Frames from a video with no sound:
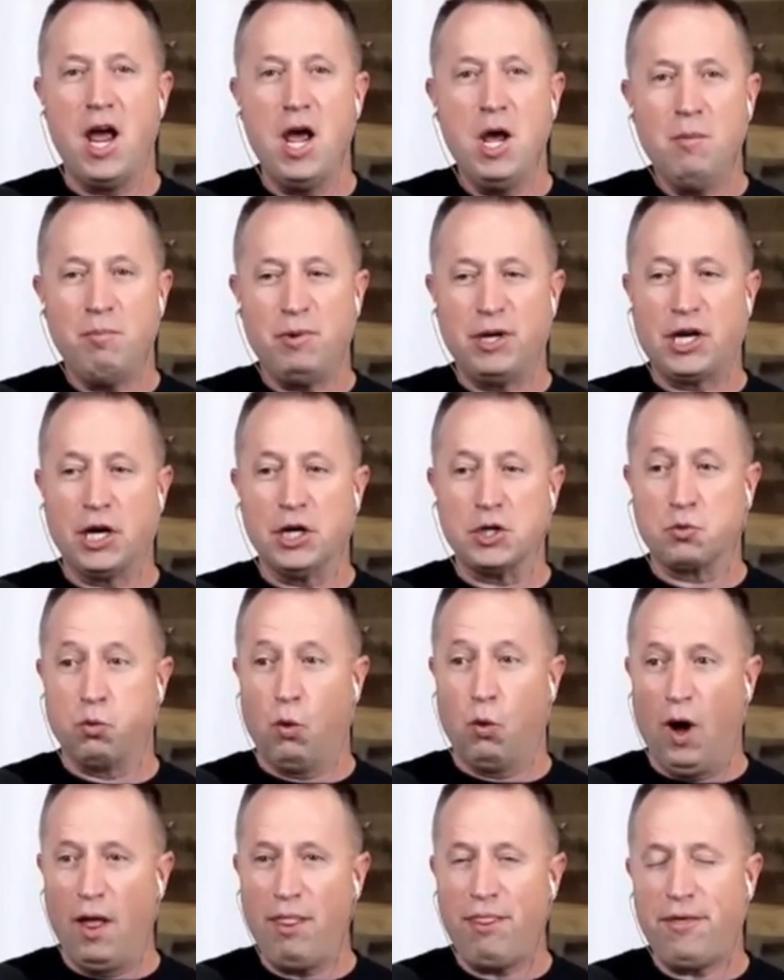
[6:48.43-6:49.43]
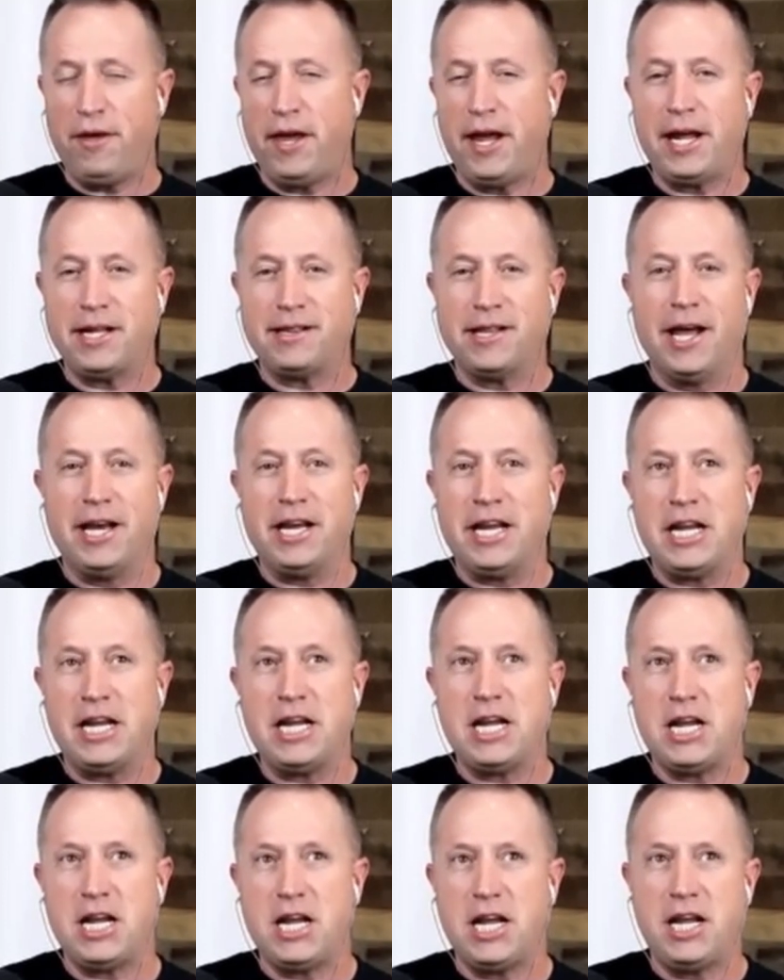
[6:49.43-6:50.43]
because one thing that
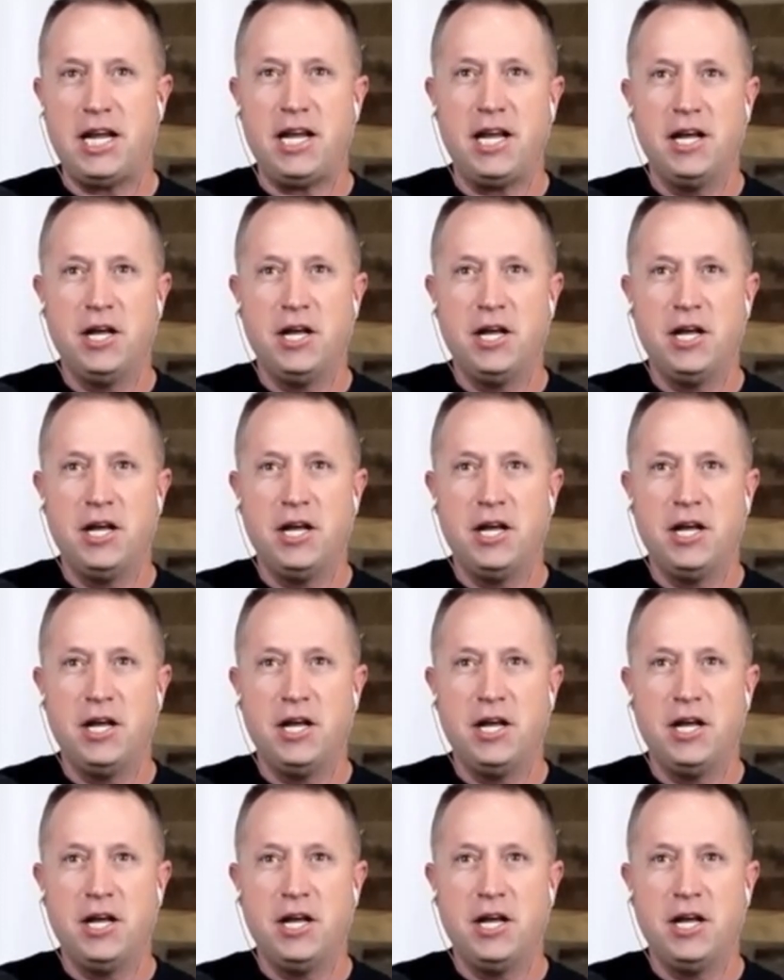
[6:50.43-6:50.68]
he